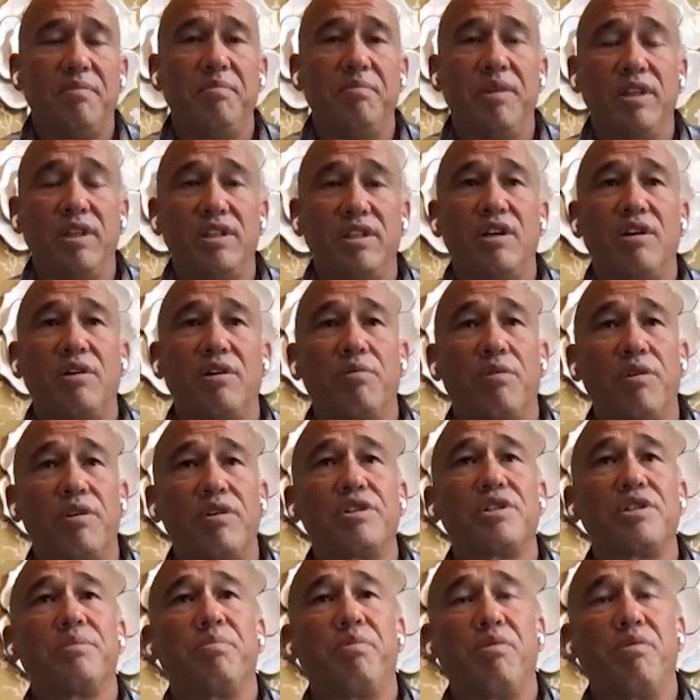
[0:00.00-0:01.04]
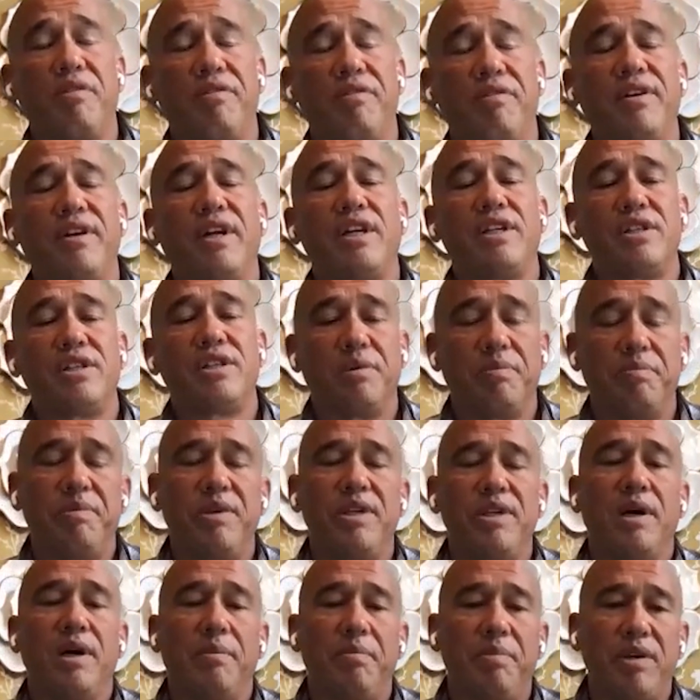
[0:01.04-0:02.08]
Military Warrior Support Foundation will
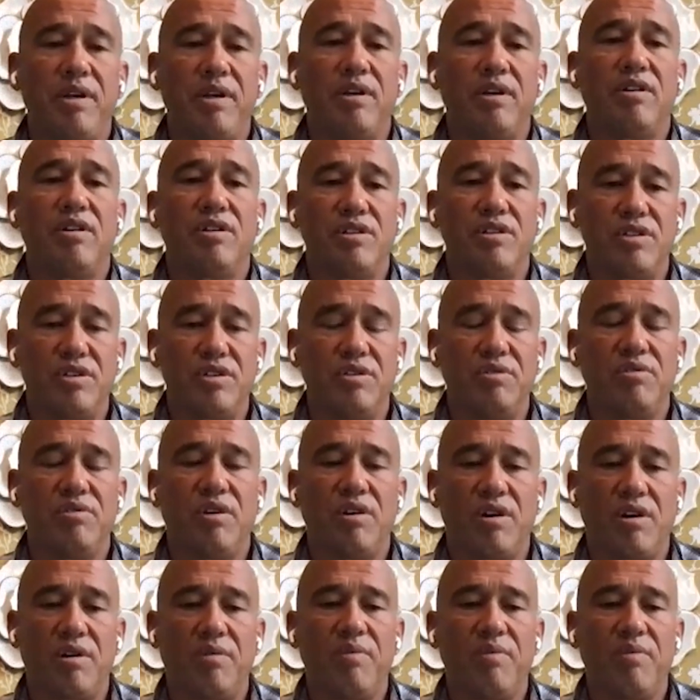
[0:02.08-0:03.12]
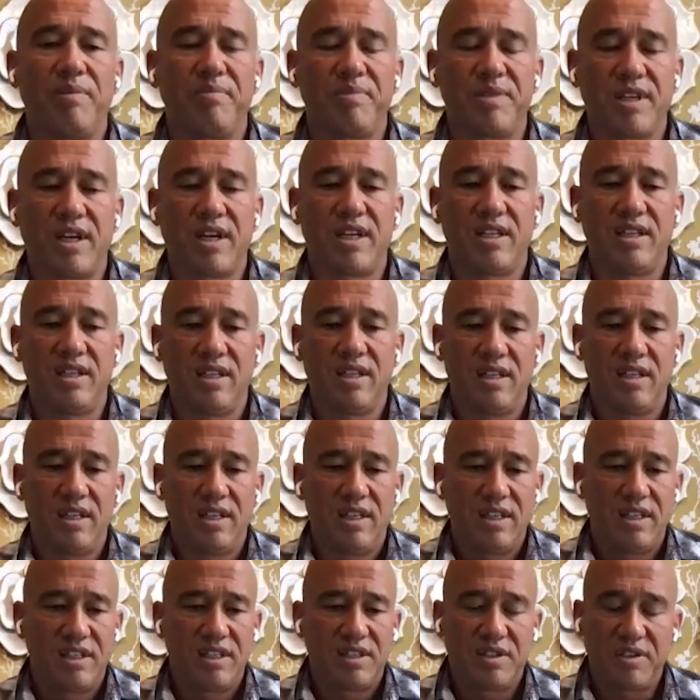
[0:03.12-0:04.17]
be up here soon on our website.
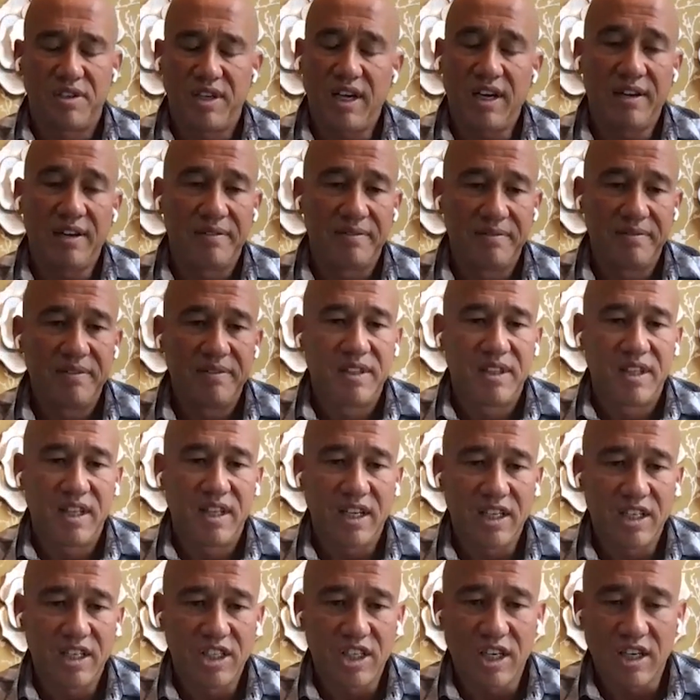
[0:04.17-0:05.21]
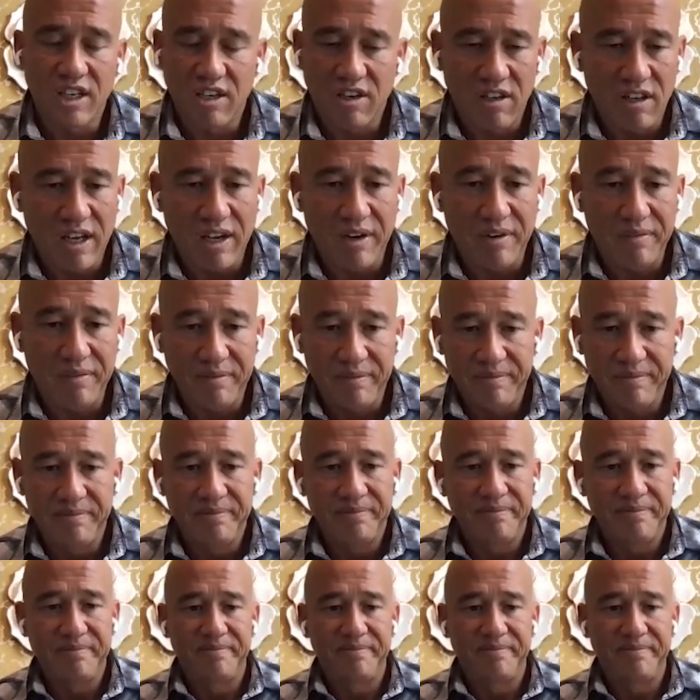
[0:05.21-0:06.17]
So yeah, they can check it all out.